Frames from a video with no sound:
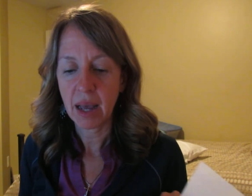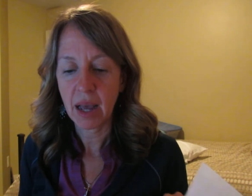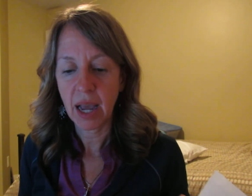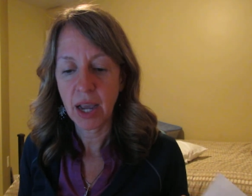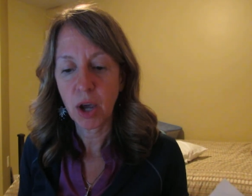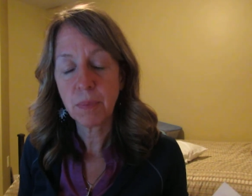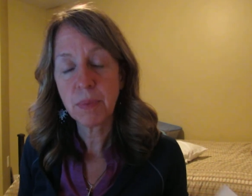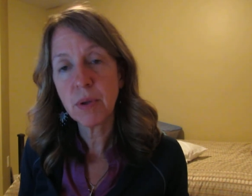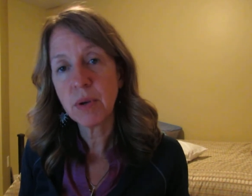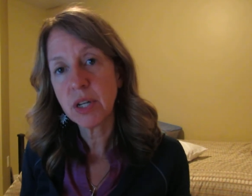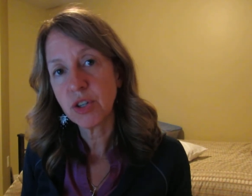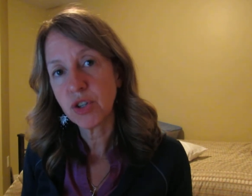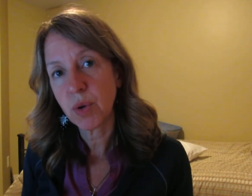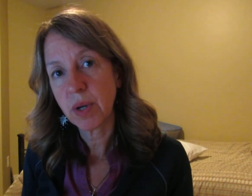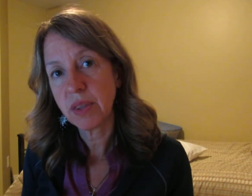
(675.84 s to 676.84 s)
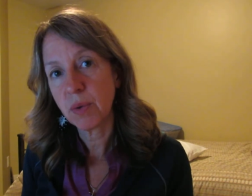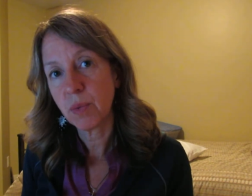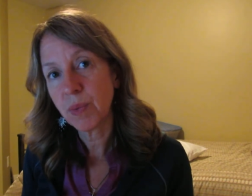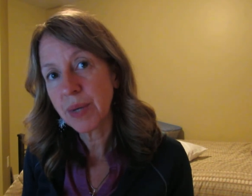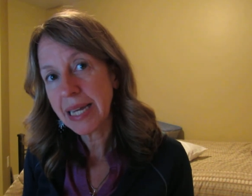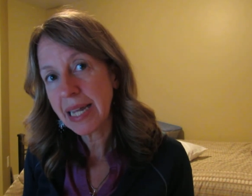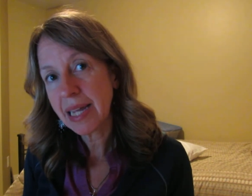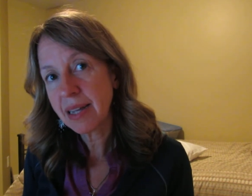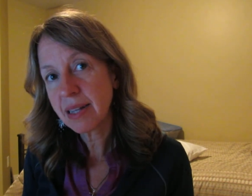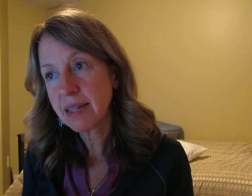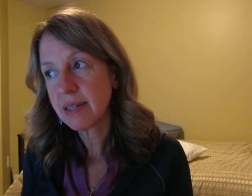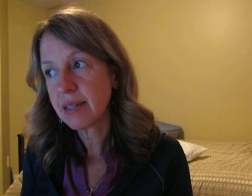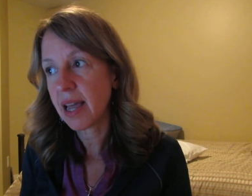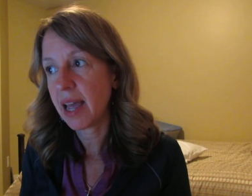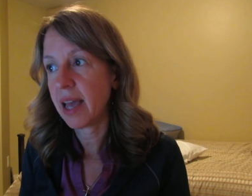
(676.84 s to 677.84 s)
I hope you'd enjoyed the
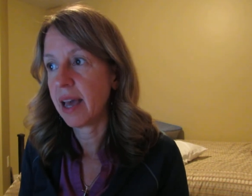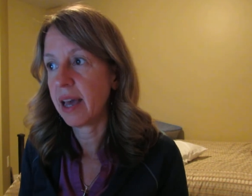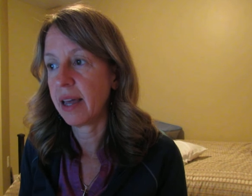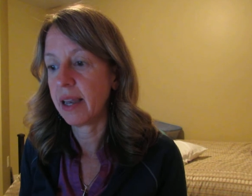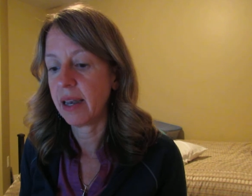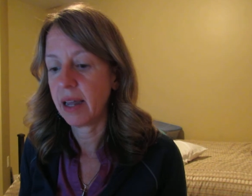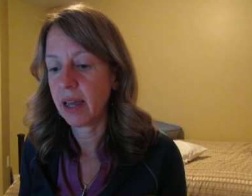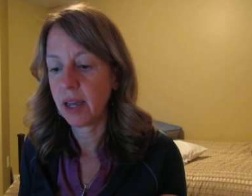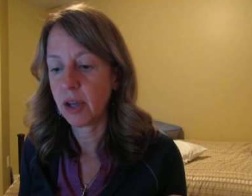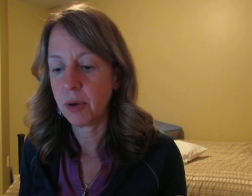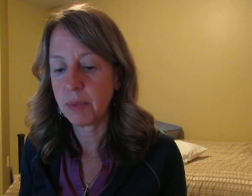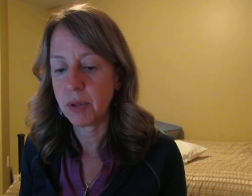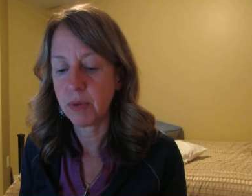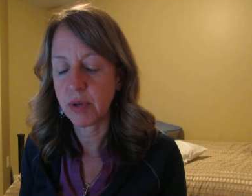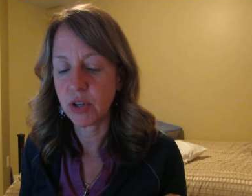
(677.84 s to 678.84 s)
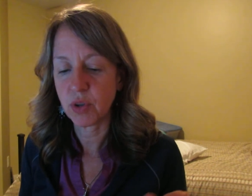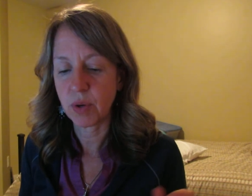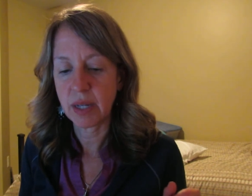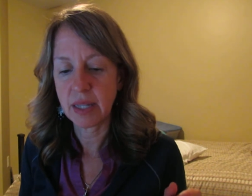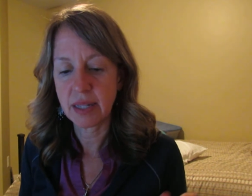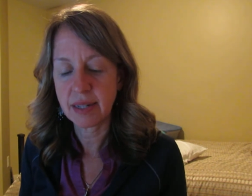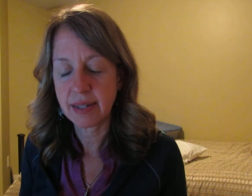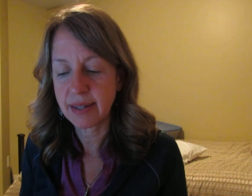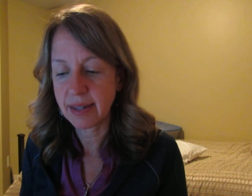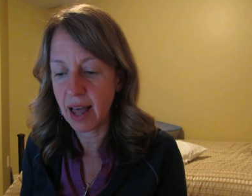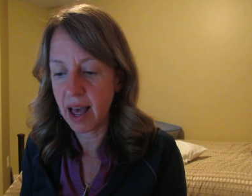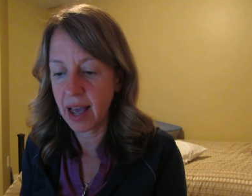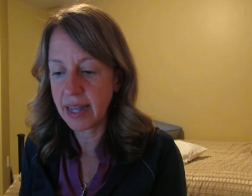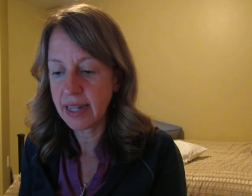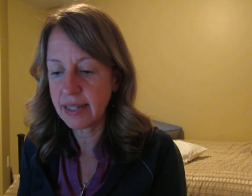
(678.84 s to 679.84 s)
readings, and I hope you enjoyed the
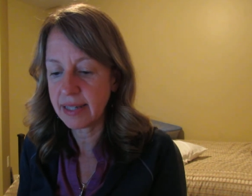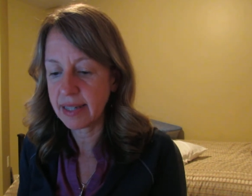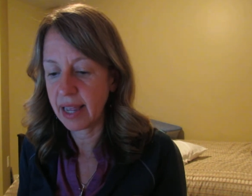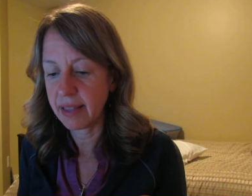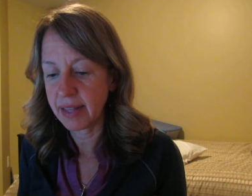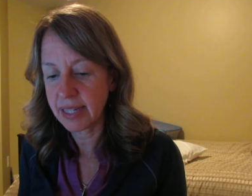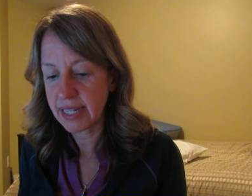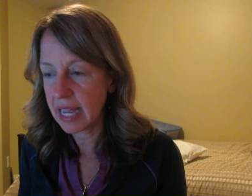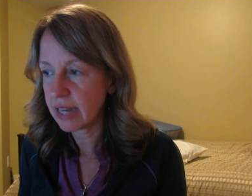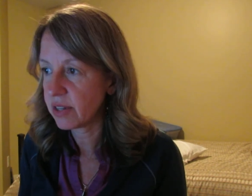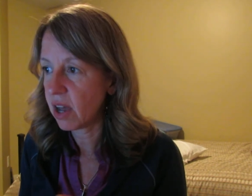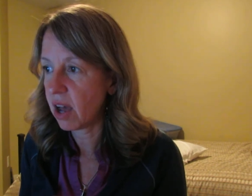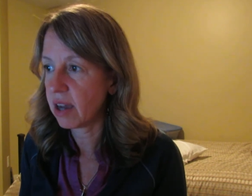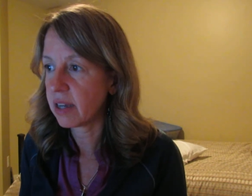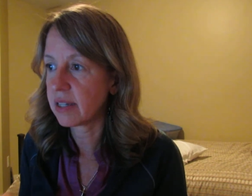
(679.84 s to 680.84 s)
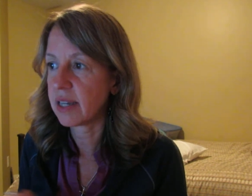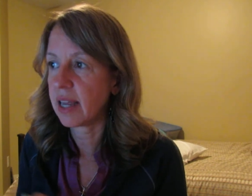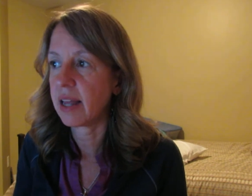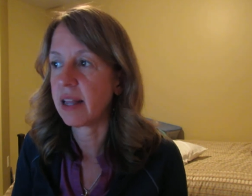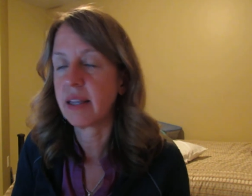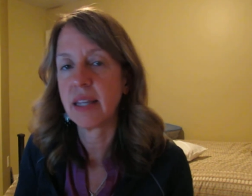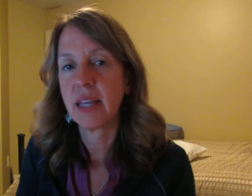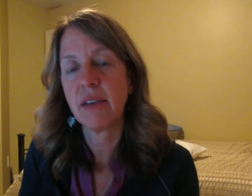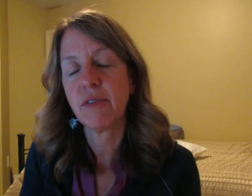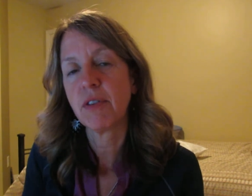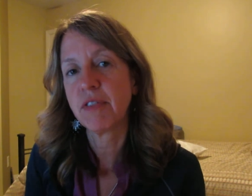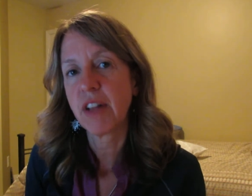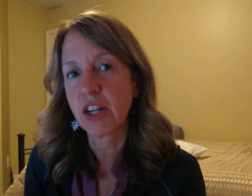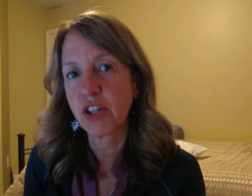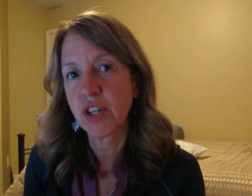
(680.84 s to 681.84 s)
slides and the TED Talks and the
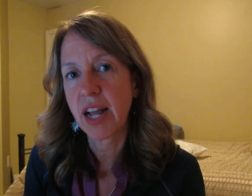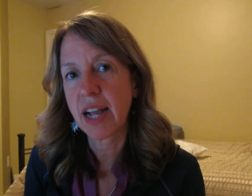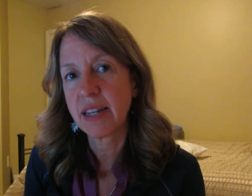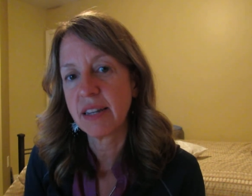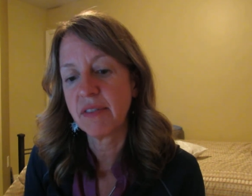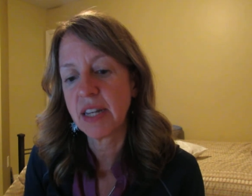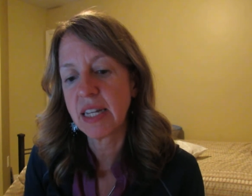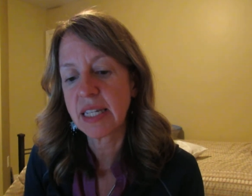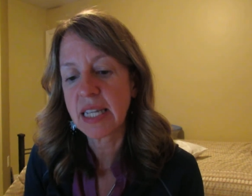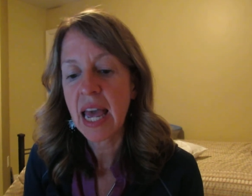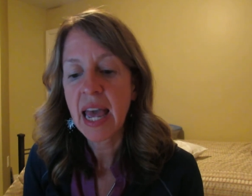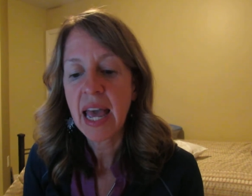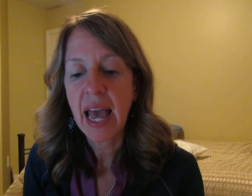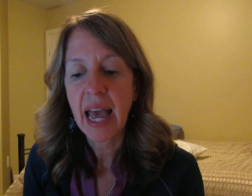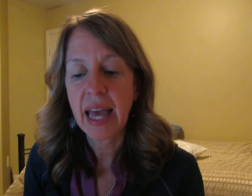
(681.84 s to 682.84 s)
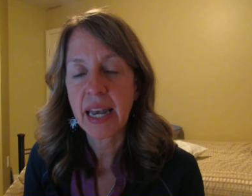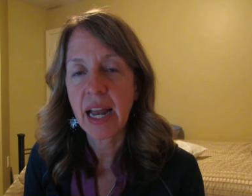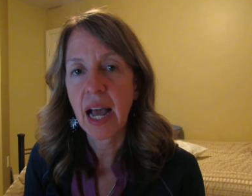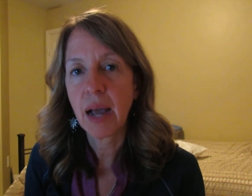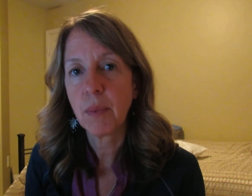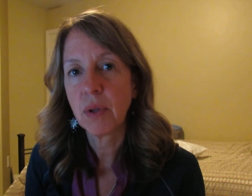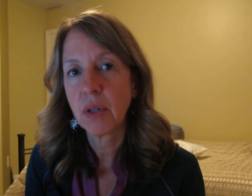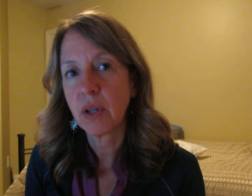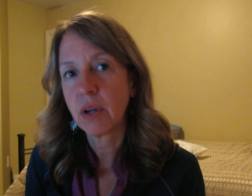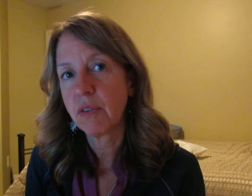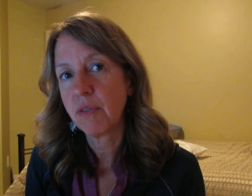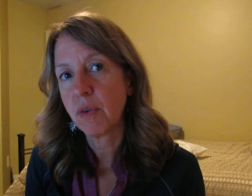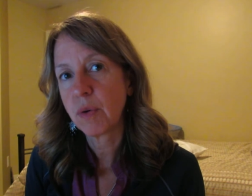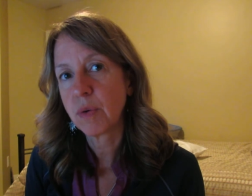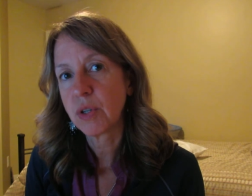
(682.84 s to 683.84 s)
reflection activities, and I will look
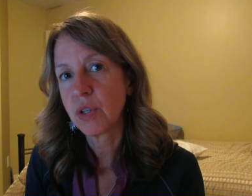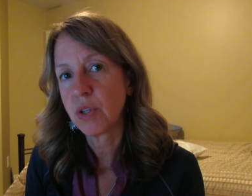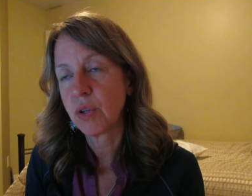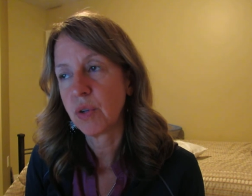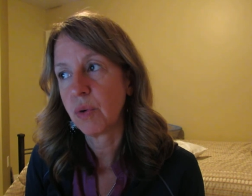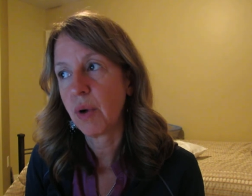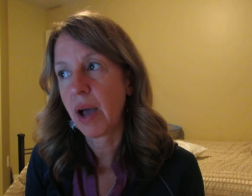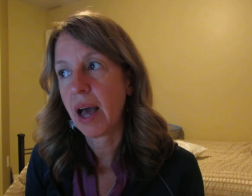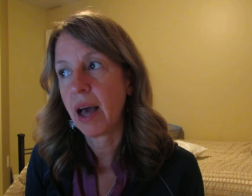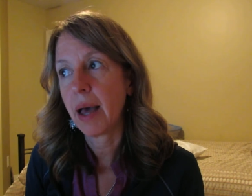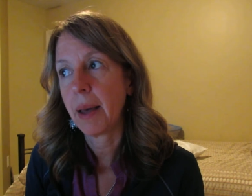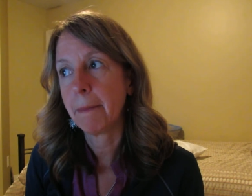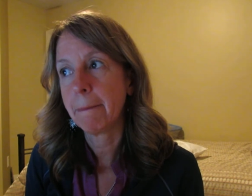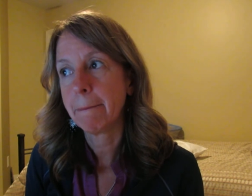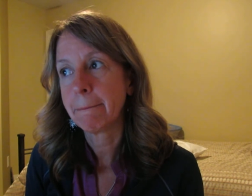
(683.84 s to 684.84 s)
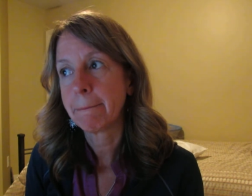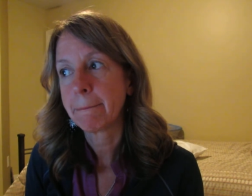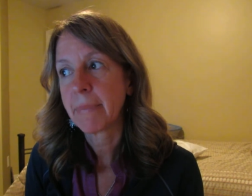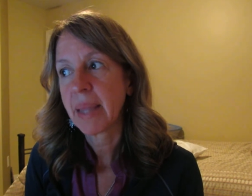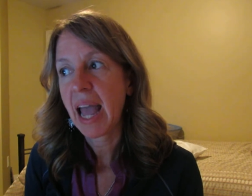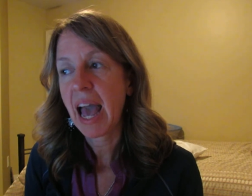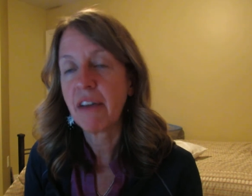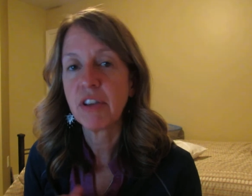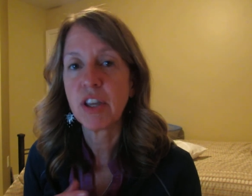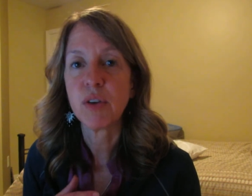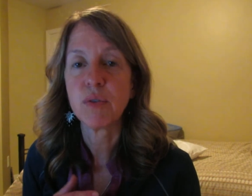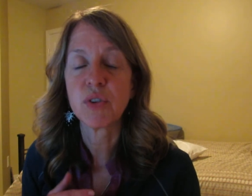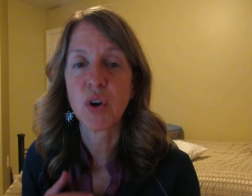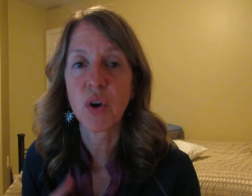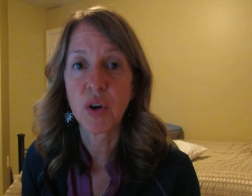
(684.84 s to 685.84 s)
forward to having you
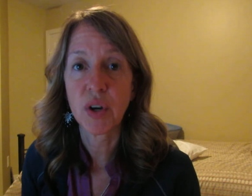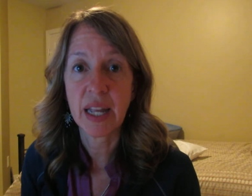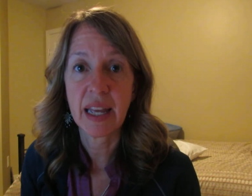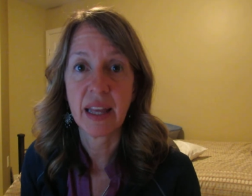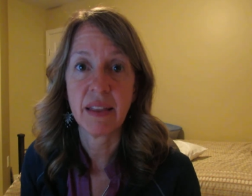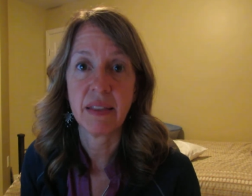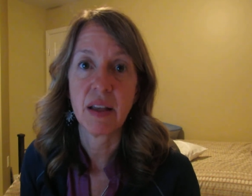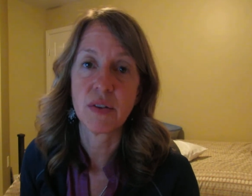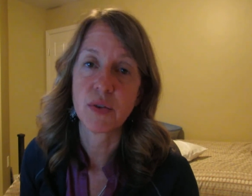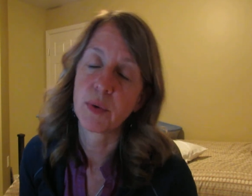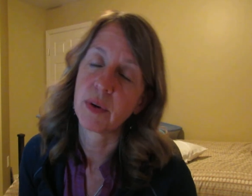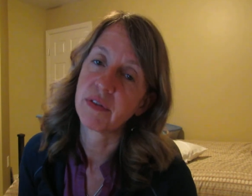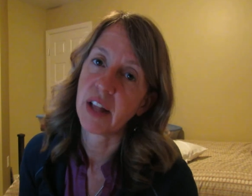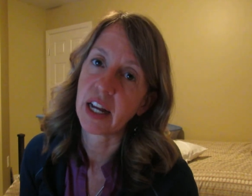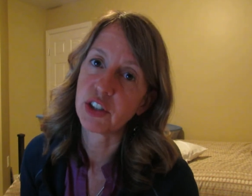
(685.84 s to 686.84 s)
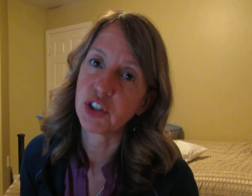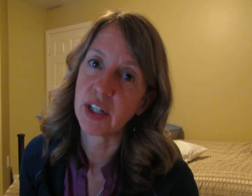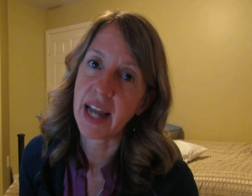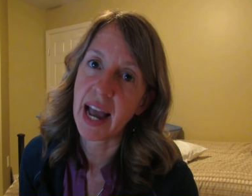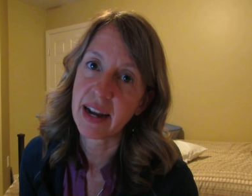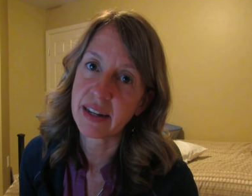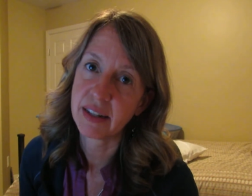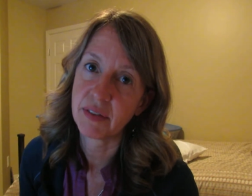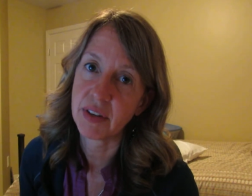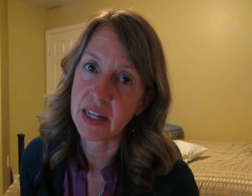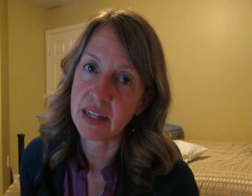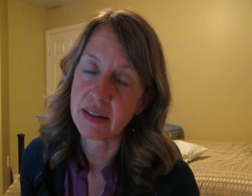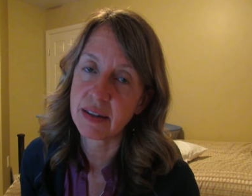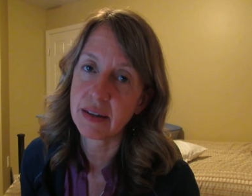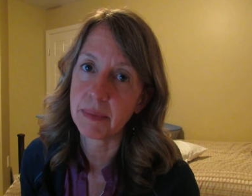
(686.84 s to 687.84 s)
turn in those reflection
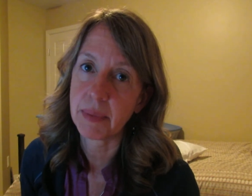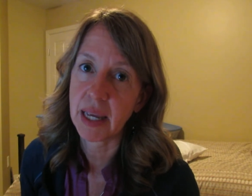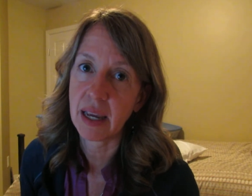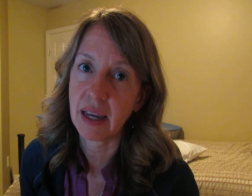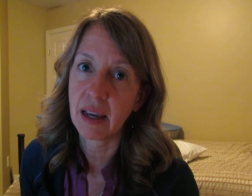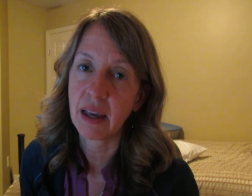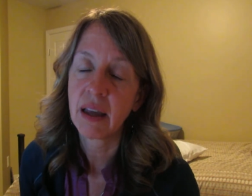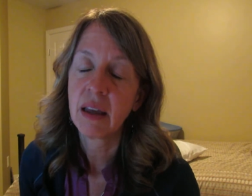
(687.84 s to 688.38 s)
activities to me